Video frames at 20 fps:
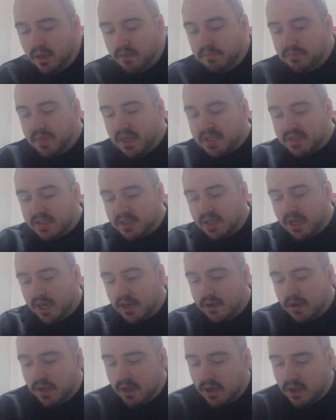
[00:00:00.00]
Best
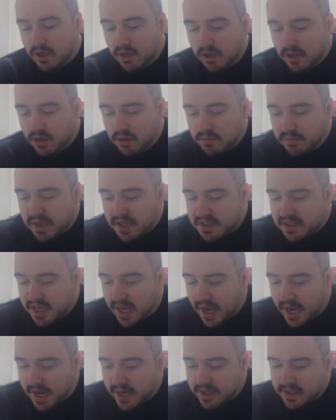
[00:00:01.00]
scenario, best
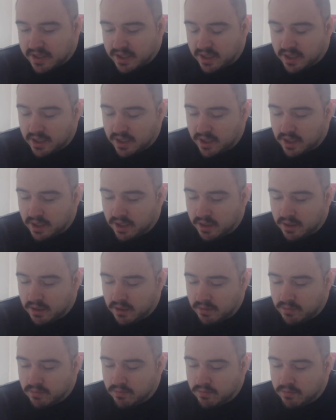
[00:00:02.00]

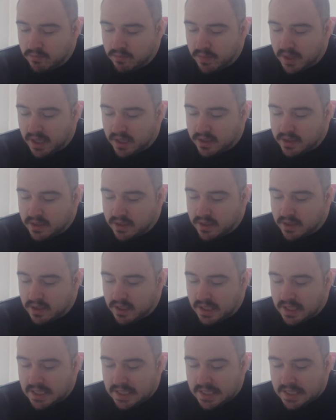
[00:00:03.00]
action, best
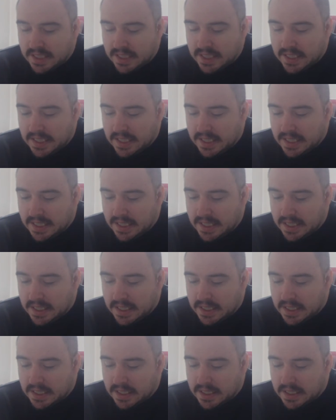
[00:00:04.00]

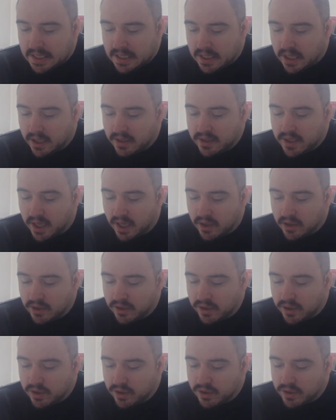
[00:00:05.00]
indie,
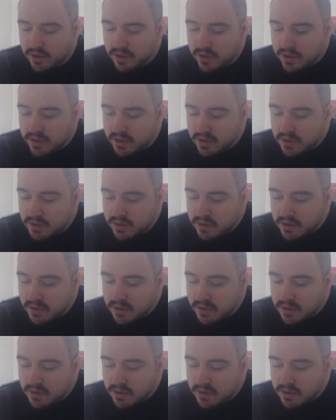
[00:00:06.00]
Untitled Goose,